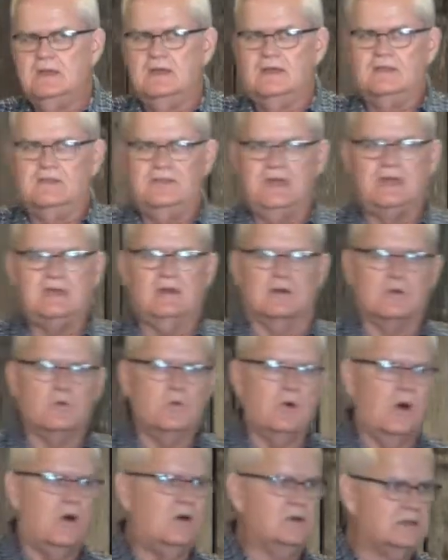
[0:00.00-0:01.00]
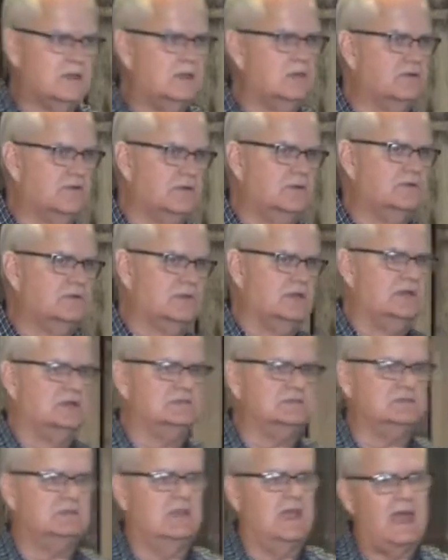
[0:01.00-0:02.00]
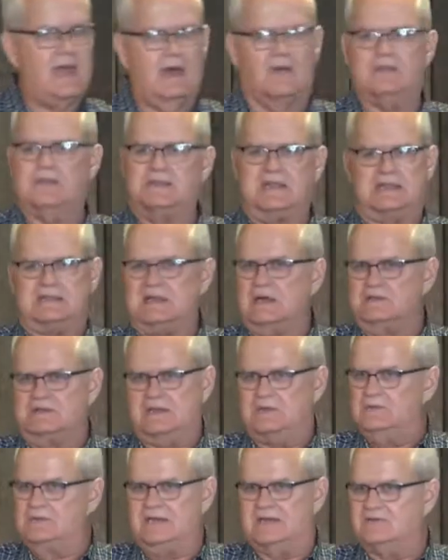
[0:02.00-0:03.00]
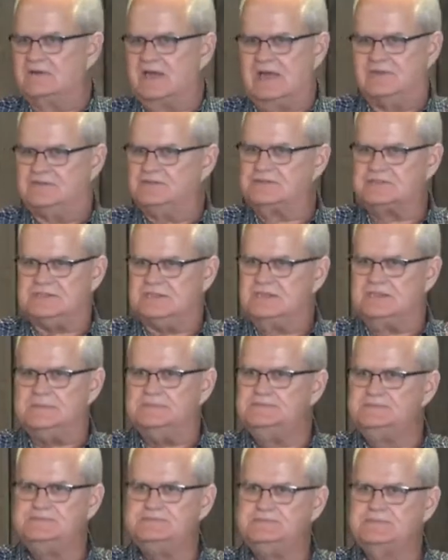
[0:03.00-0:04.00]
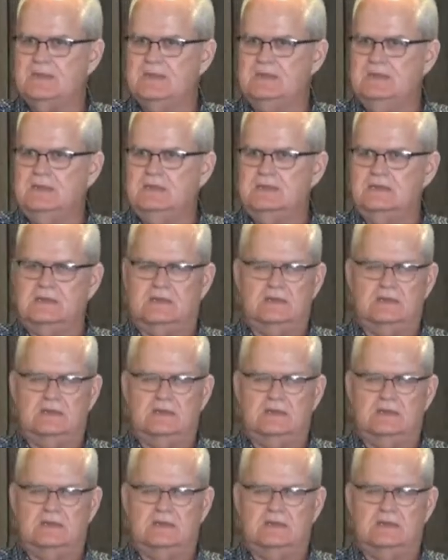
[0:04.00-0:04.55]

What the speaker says: they are walking through things now that they thought they would never have to see. Yeah. You